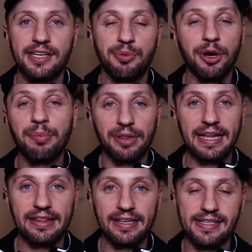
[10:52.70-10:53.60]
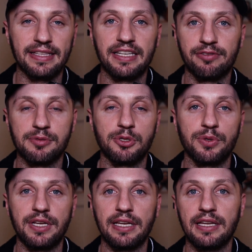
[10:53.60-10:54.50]
To put it plainly, it's like the difference
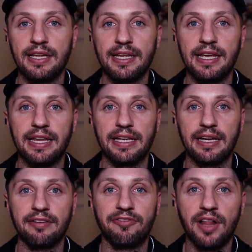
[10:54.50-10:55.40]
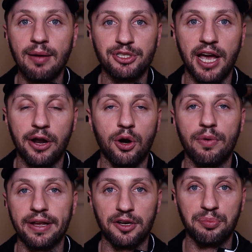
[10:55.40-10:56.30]
between hitting a flop shot or a
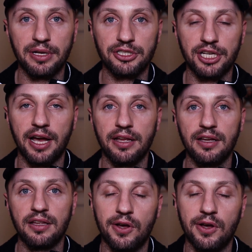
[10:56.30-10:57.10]
regular pitch shot.